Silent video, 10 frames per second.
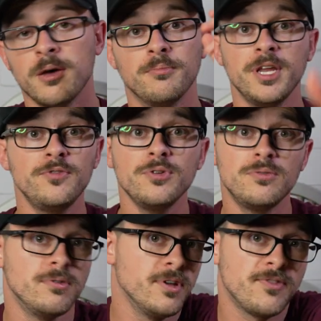But
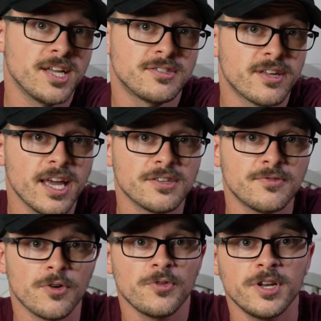if that's the case,
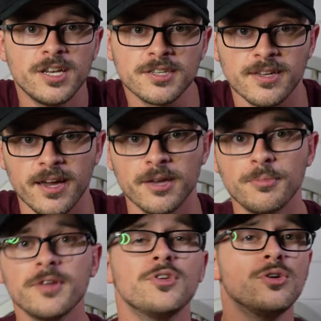feel free to dislike it.
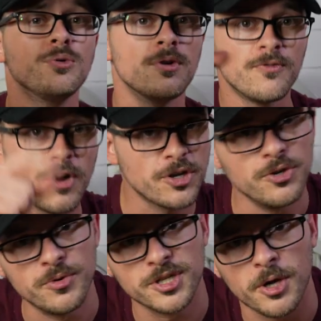But if you do, f
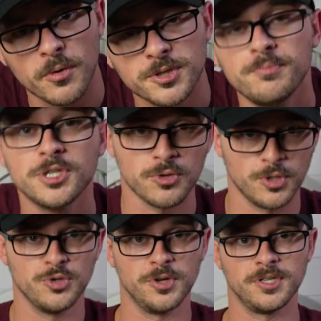you. And as always, be sure to
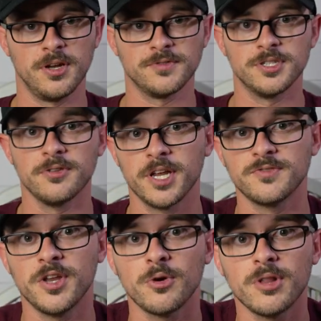enjoy yourselves. Until the
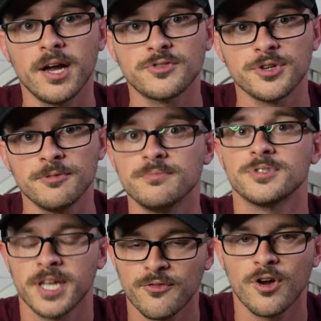next video or live stream,
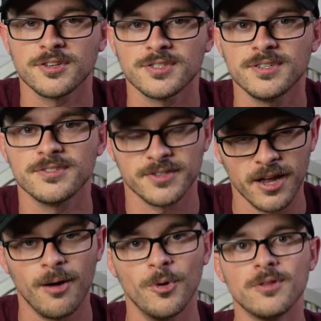stay frosty and
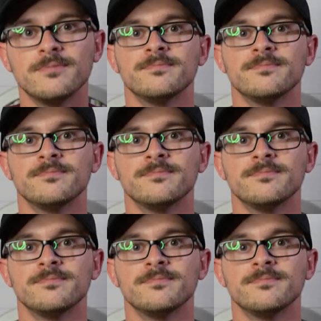stay humble.